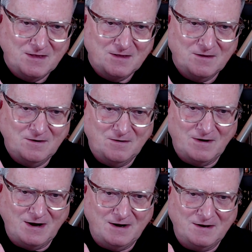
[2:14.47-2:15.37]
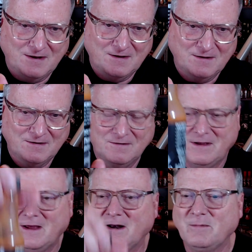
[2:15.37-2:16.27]
All right.
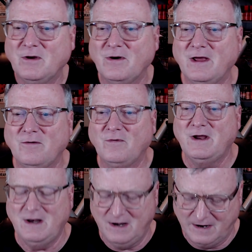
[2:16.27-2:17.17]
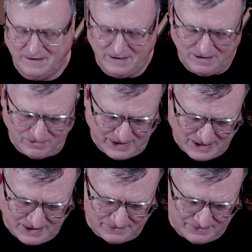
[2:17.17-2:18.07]
Okay, let me go ahead and read the
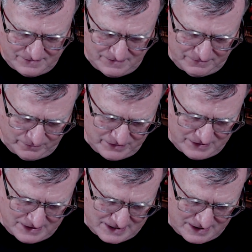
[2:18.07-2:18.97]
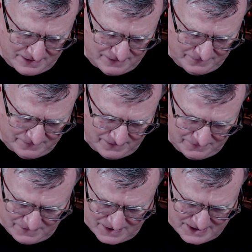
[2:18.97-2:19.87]
ingredients on this one. This
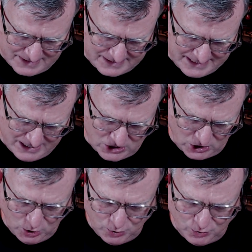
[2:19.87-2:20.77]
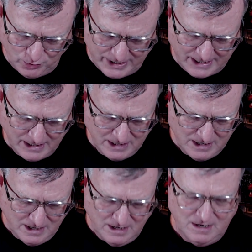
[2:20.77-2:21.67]
does not include
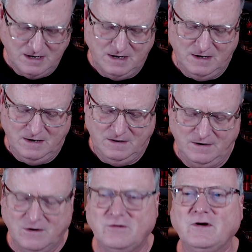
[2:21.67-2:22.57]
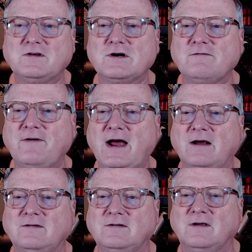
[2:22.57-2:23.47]
the nutritional
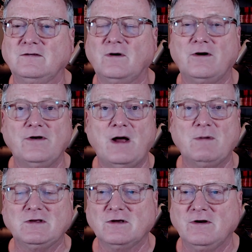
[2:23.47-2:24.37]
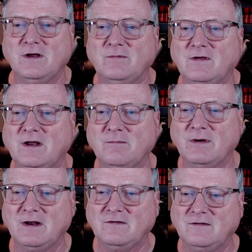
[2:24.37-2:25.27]
facts, so I don't know how much sodium's in it,
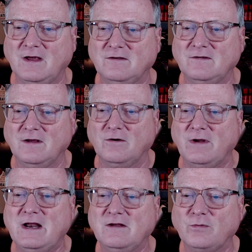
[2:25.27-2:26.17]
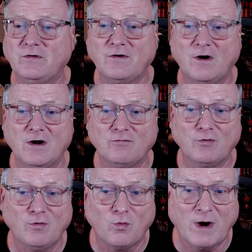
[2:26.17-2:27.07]
but it says the ingredients, we start off
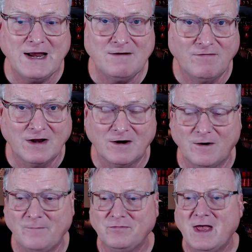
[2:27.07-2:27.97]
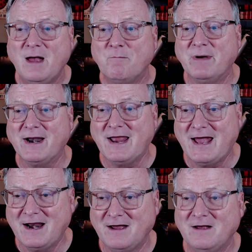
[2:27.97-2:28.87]
with white vinegar,
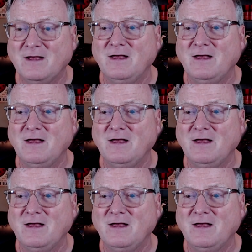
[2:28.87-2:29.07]
banana,